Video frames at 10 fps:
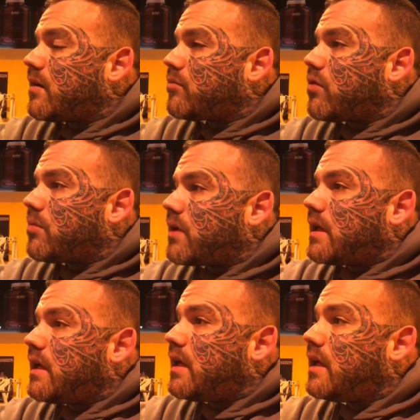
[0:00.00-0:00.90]
And
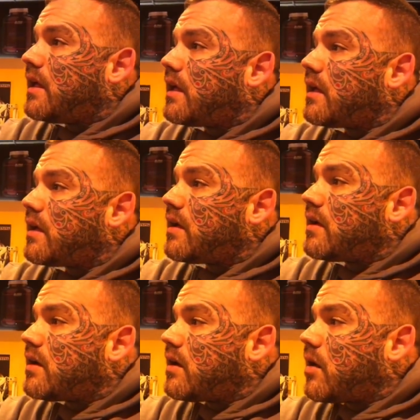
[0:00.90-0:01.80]
probably
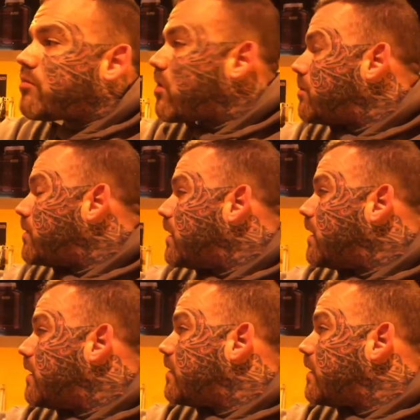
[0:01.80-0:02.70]
appropriate
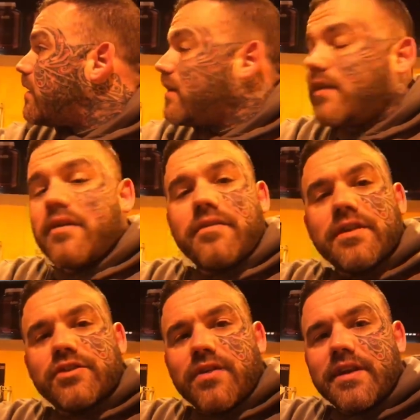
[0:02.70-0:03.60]
for
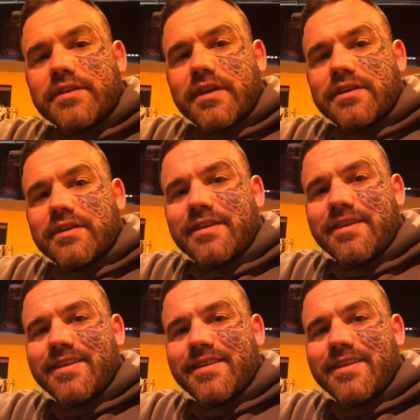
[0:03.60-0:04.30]
this training session.